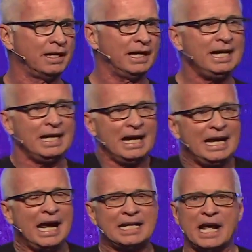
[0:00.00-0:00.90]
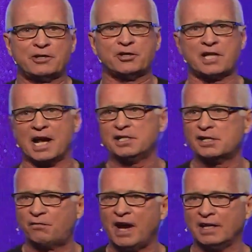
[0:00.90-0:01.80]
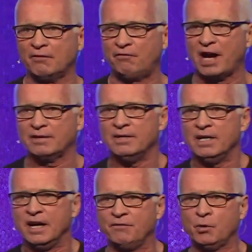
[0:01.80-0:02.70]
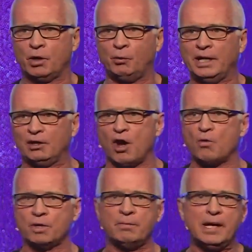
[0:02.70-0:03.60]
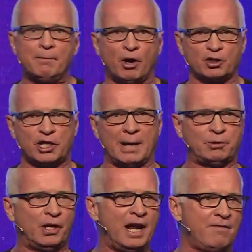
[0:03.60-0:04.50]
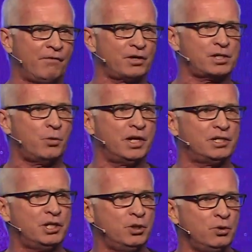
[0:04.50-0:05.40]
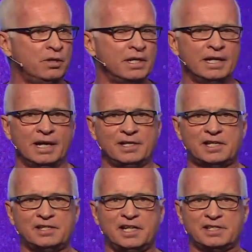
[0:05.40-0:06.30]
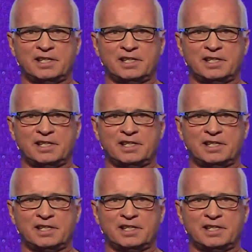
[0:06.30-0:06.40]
He had to exercise his faith. In fact, if you want to read along with me in Mark chapter 8, verse 22, it says this: